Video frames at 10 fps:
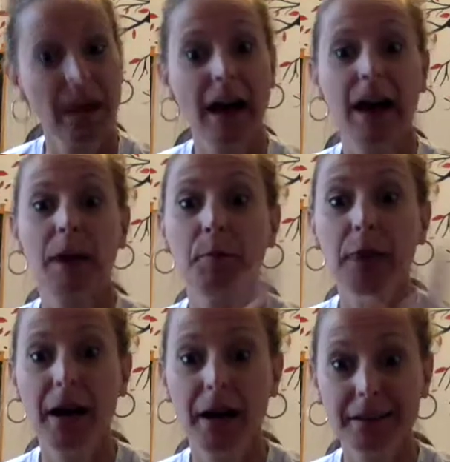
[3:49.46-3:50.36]
A
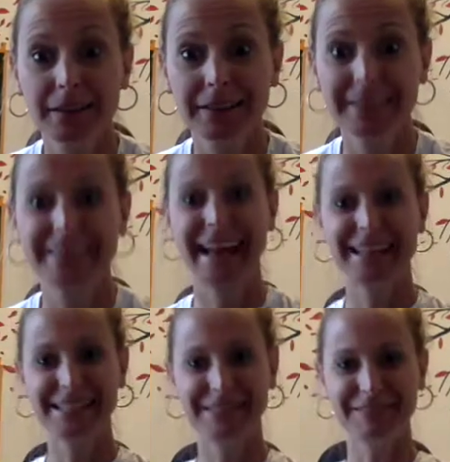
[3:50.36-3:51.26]
puck.
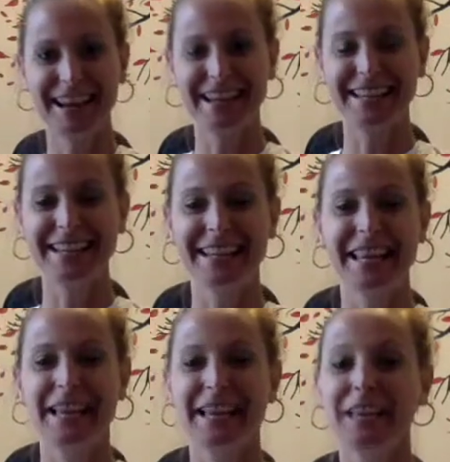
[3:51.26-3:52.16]
That's right.
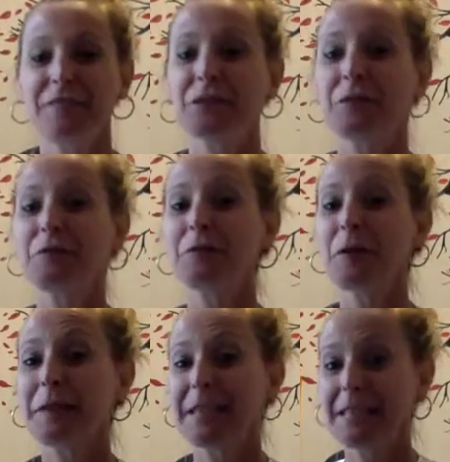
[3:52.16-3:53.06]
If you
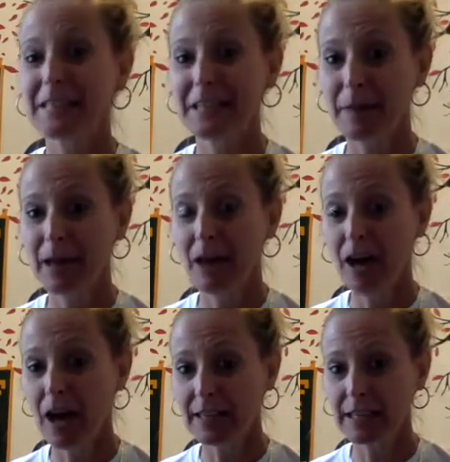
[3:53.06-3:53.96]
know anything about
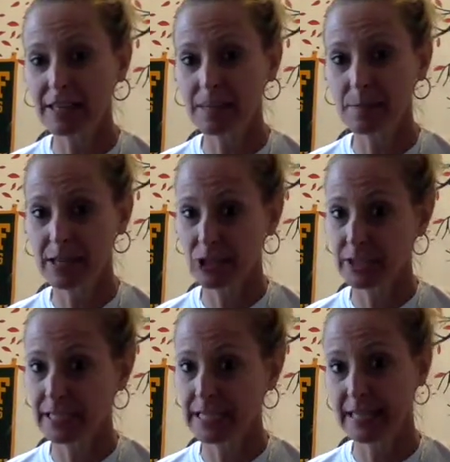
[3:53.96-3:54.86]
hockey,
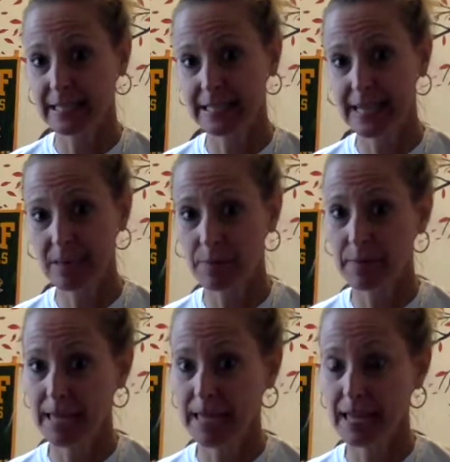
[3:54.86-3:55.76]
especially in the Tampa
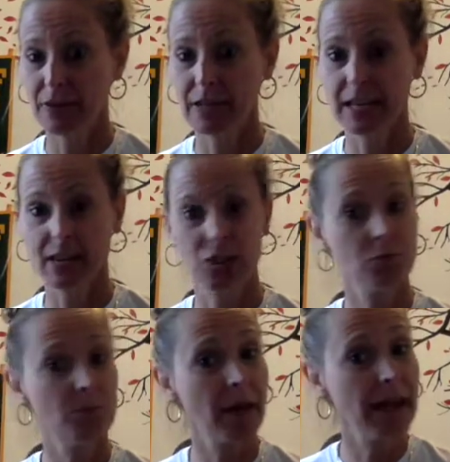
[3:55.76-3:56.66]
Bay area, you
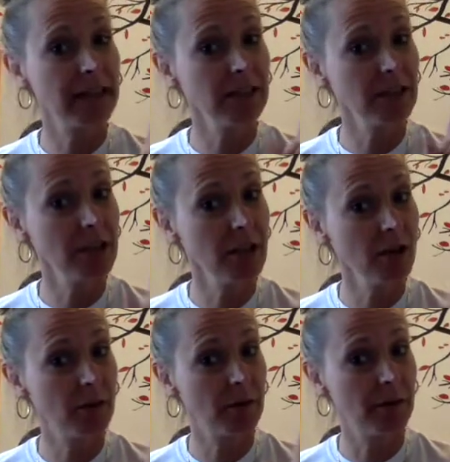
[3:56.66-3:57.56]
might
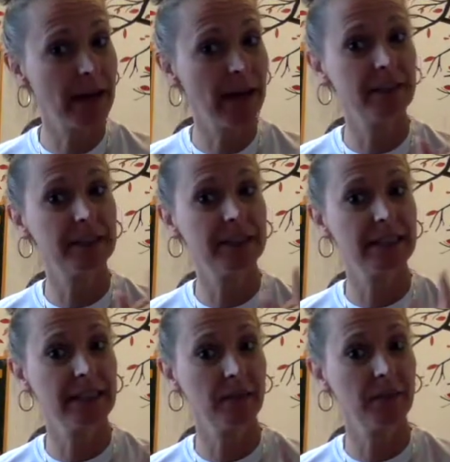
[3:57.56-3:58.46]
know about the
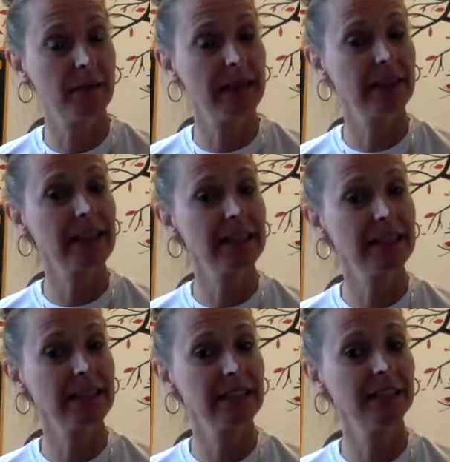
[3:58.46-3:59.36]
Tampa Bay
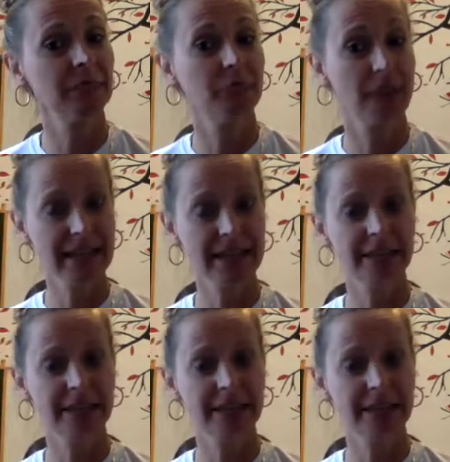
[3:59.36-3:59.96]
Lightning, right?